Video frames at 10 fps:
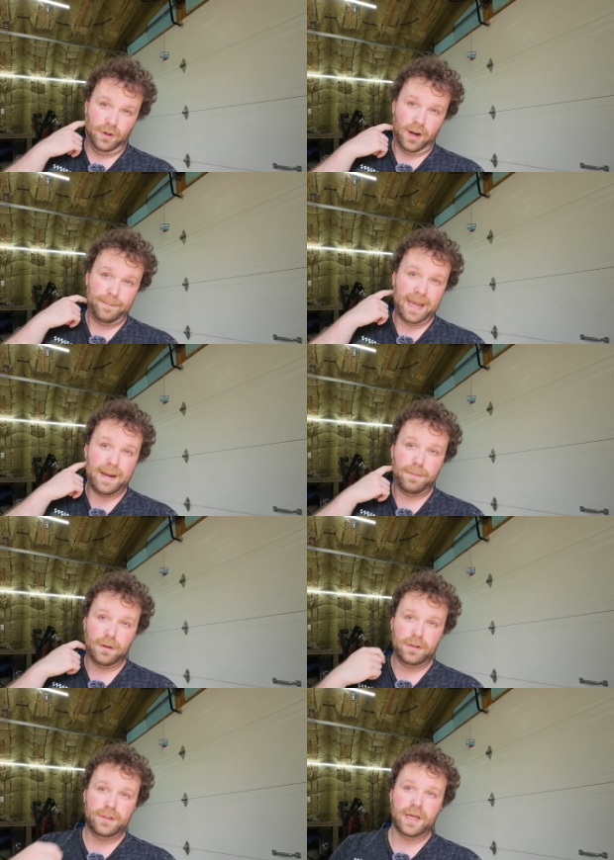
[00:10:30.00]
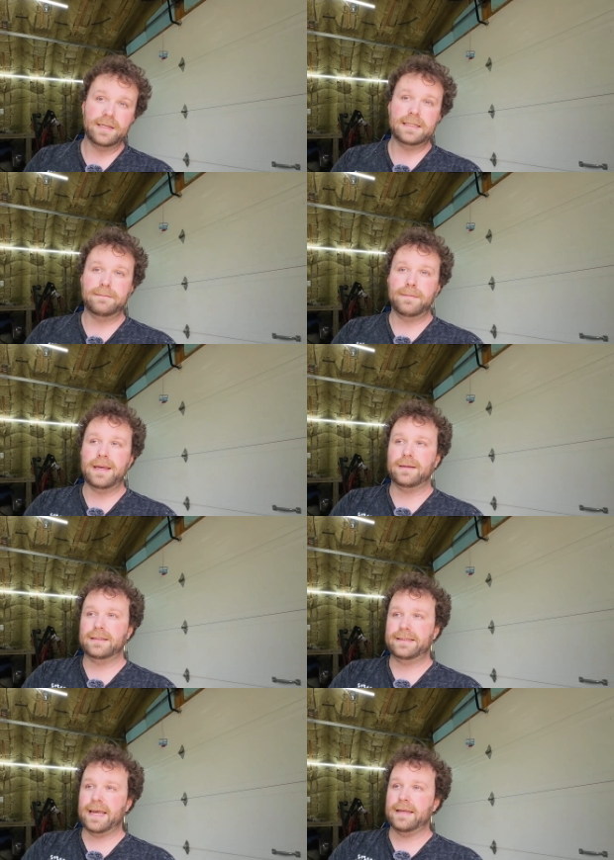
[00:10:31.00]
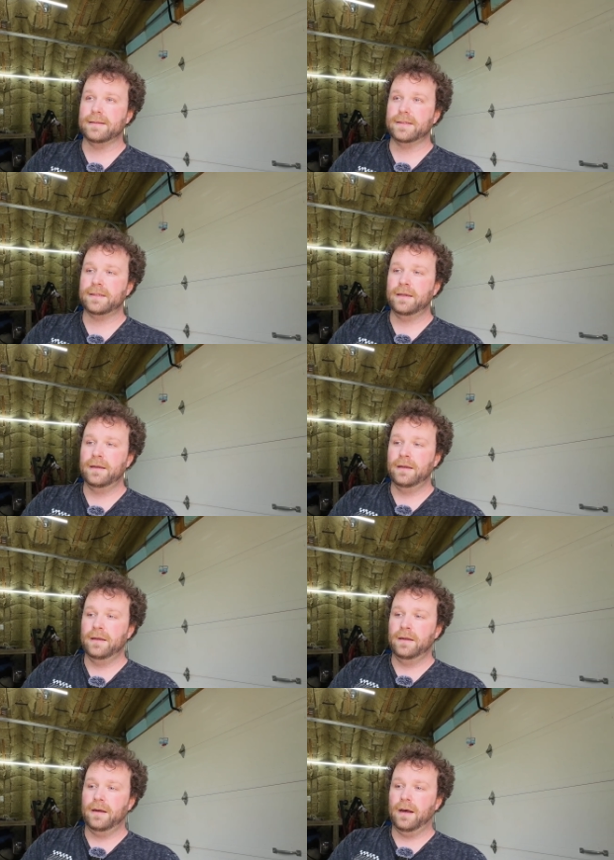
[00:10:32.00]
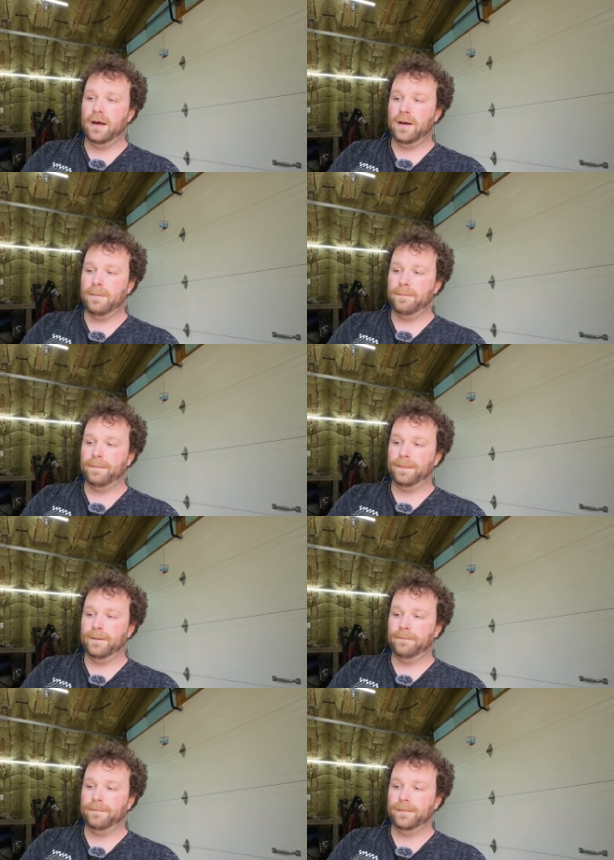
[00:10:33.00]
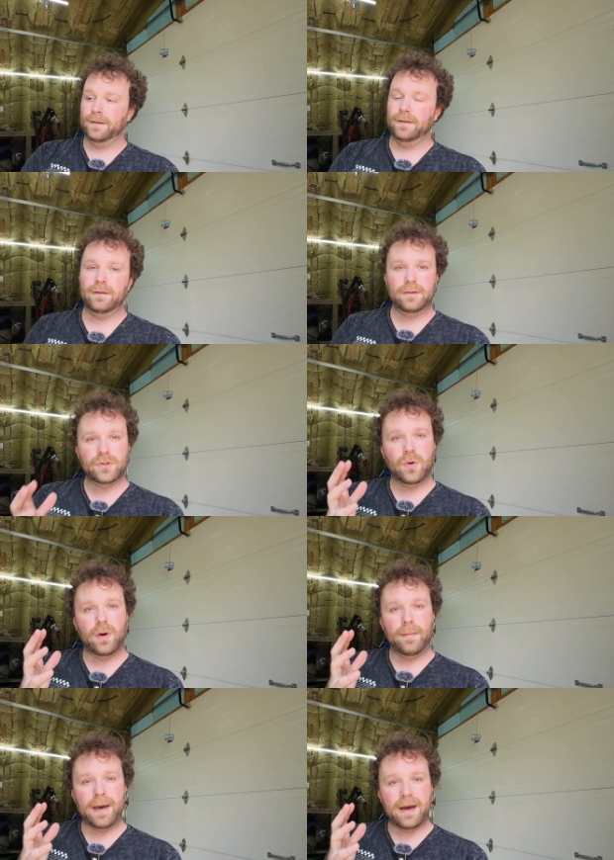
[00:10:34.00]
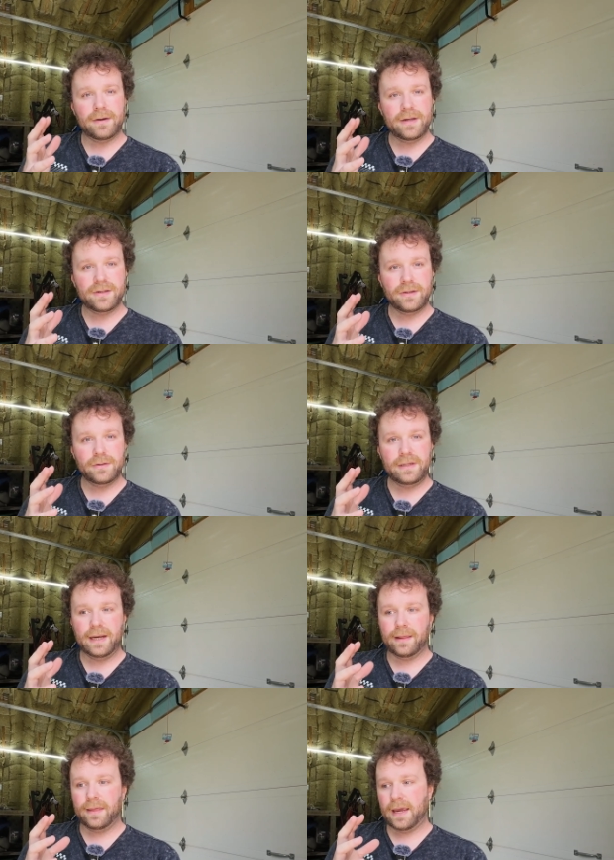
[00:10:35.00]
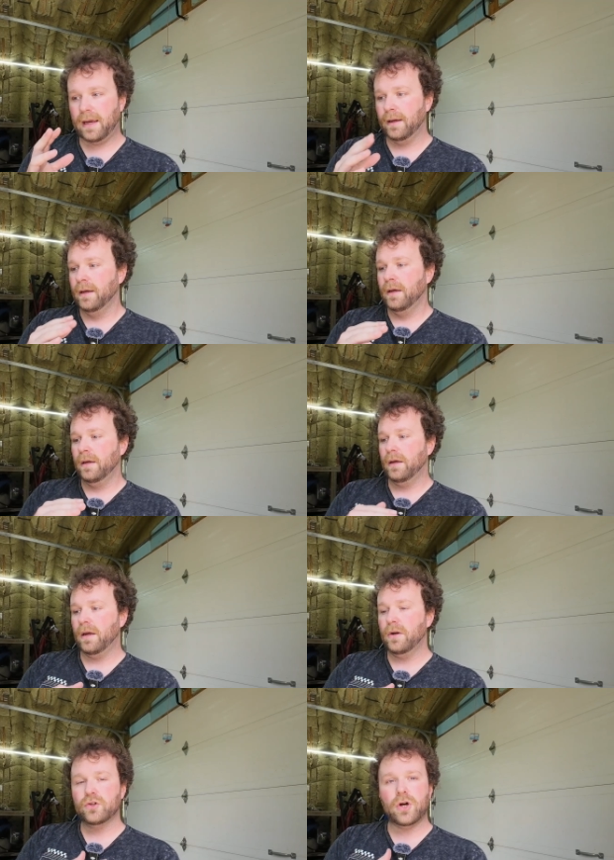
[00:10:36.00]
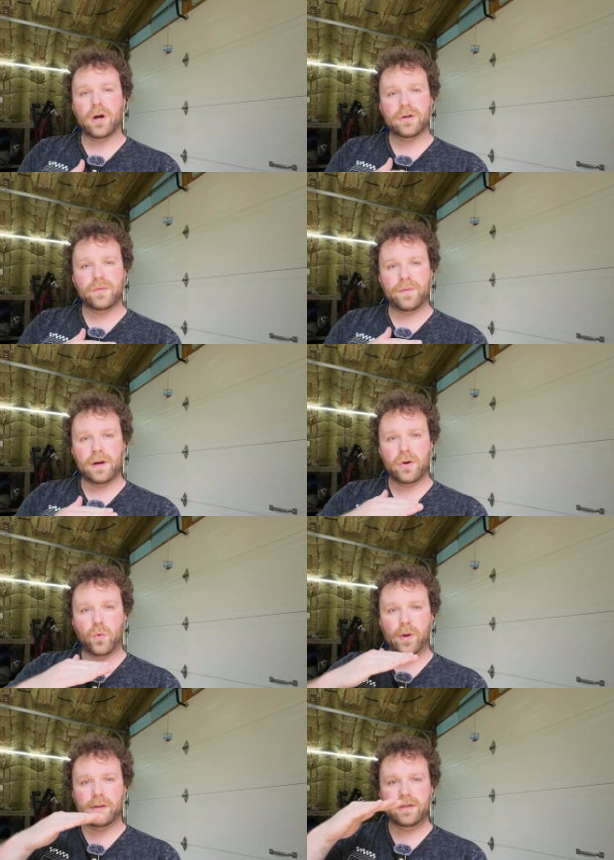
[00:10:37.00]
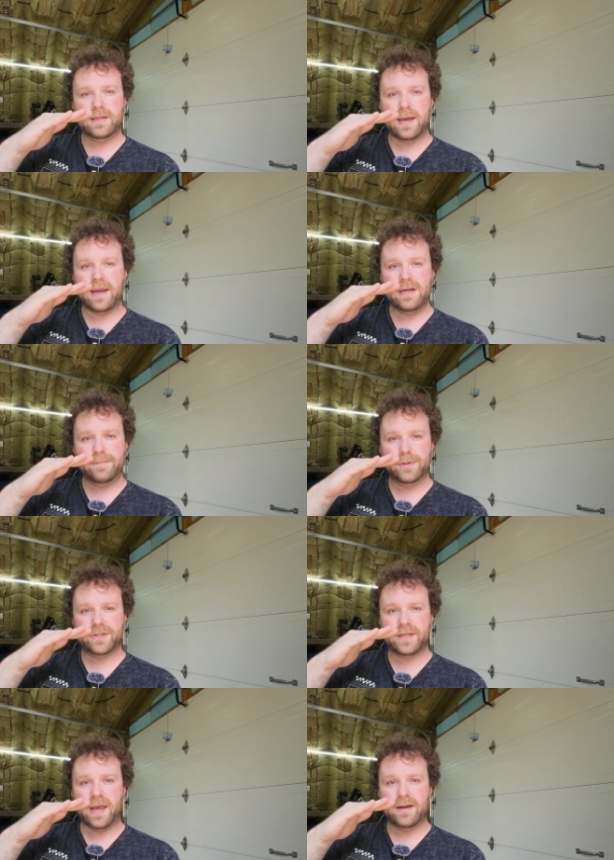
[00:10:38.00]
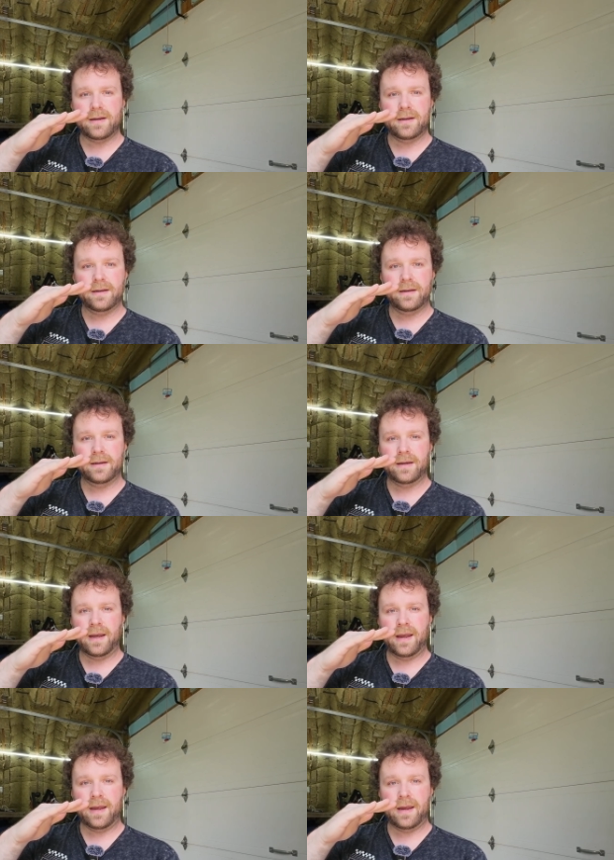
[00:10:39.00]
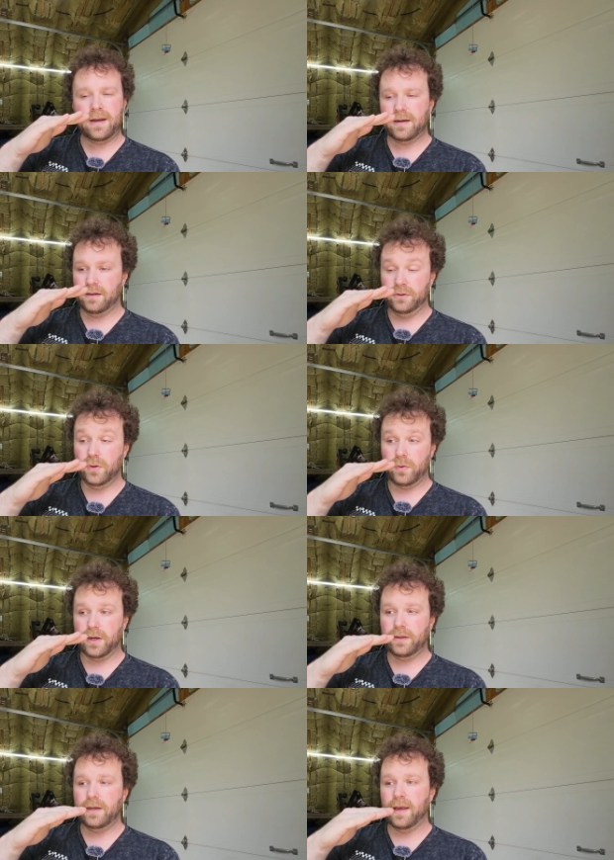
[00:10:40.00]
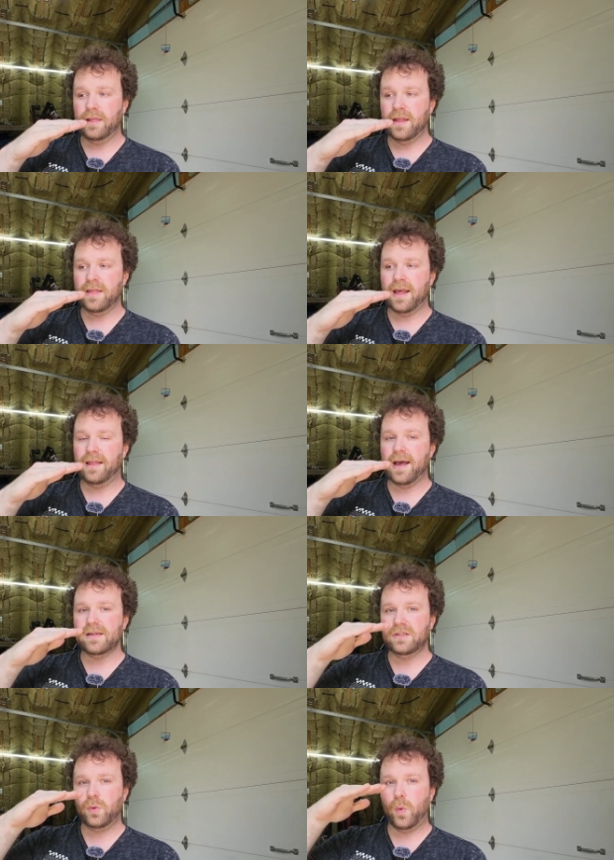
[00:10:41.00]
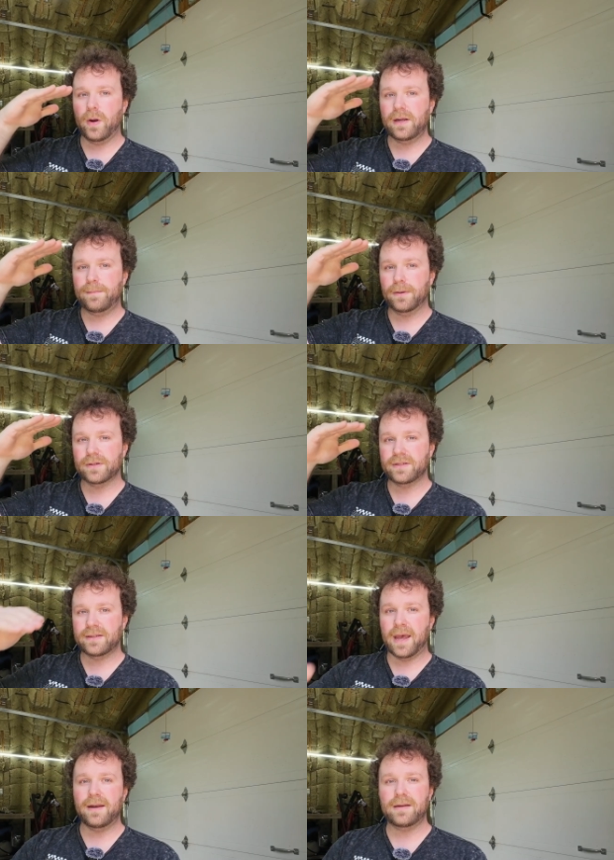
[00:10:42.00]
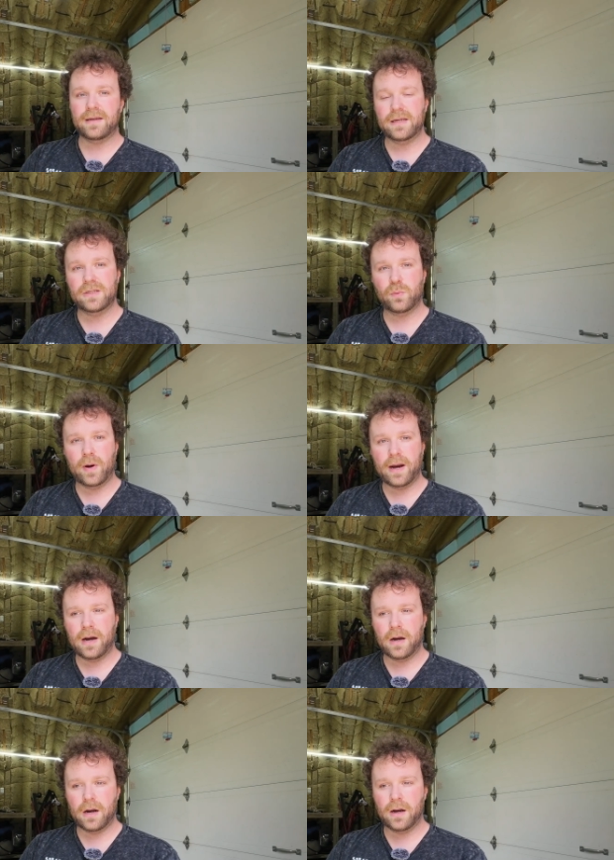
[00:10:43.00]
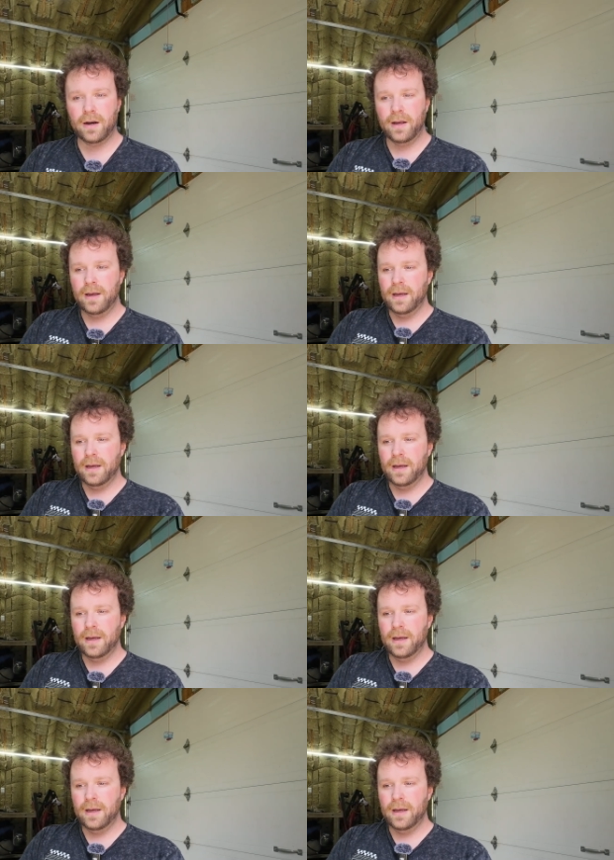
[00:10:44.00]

on paper doesn't make sense. Um, so a battery is a unique thing. It'll charge very quickly to 80% and it'll do it quickly. And then that last 20% is where